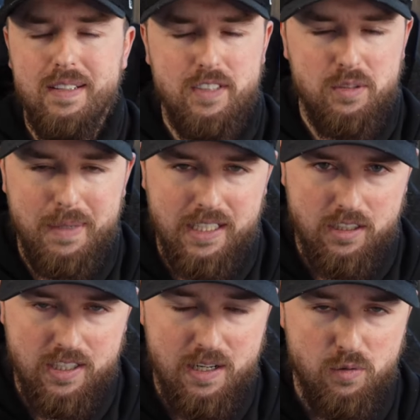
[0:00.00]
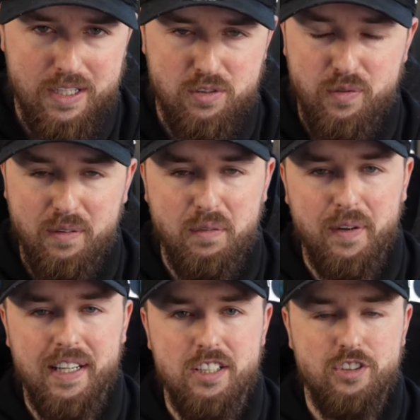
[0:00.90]
They've just made the title race very,
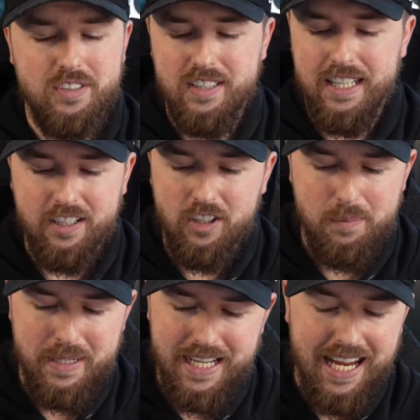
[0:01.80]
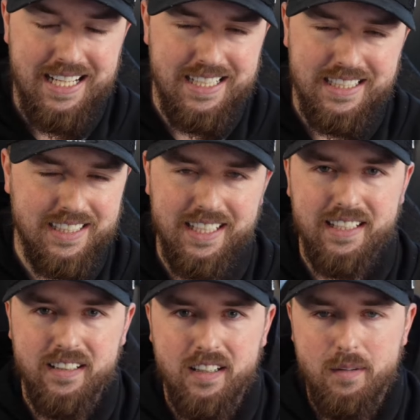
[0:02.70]
very interesting. It could have been ended
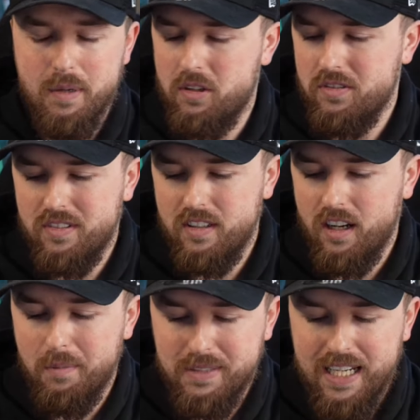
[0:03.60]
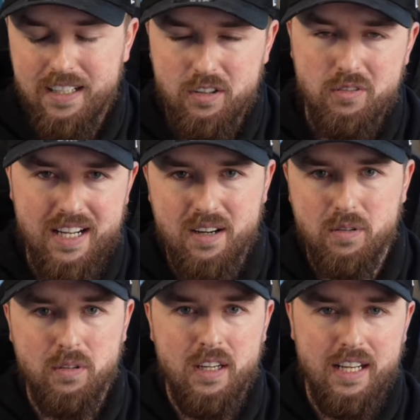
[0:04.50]
today because I'm telling you
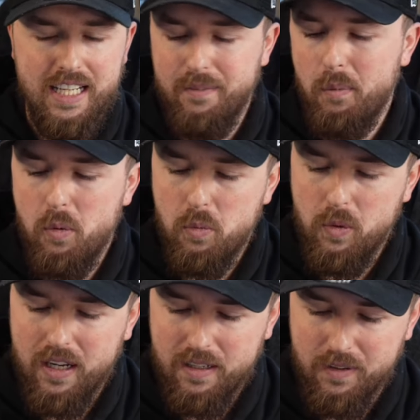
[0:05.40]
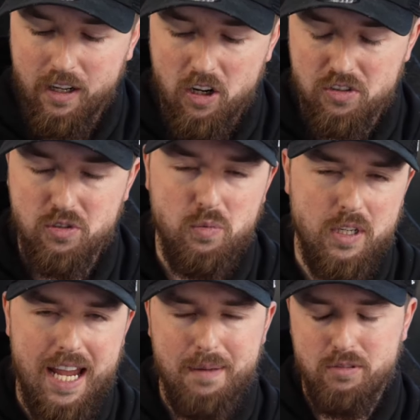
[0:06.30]
now, Liverpool and Arsenal
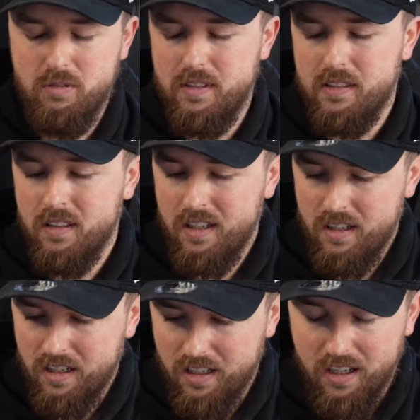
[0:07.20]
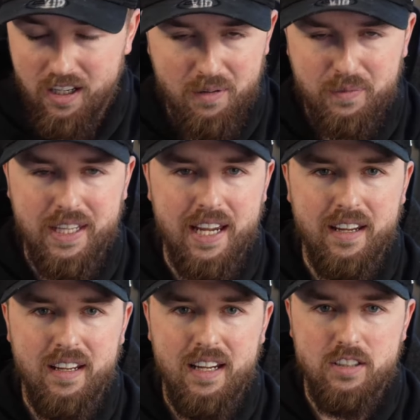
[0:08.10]
would absolutely love
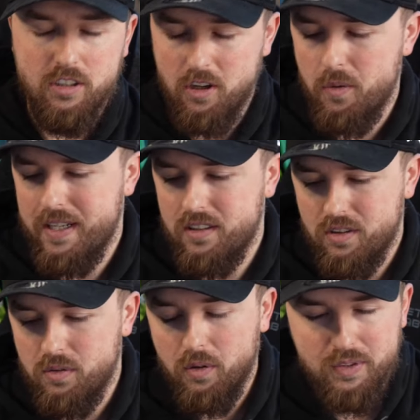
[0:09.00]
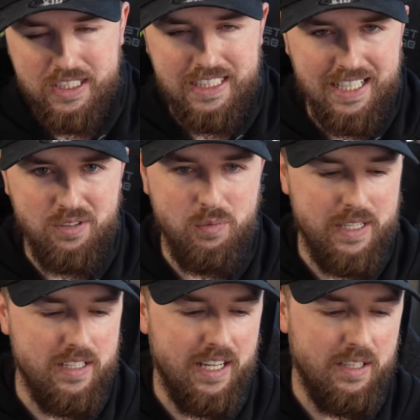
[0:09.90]
that to go into obviously next
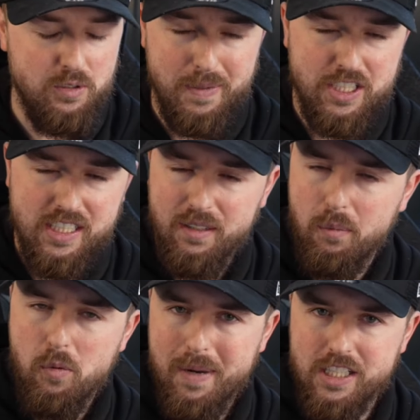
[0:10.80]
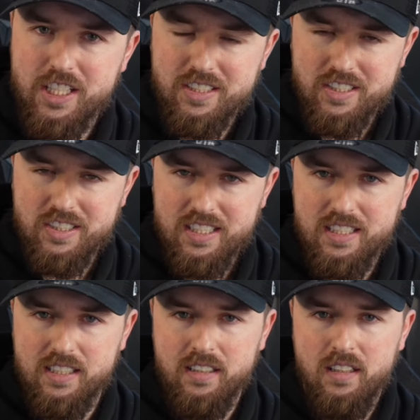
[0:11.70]
week, and especially Liverpool Manchester
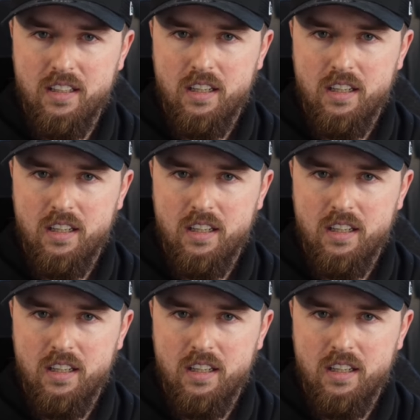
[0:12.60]
City.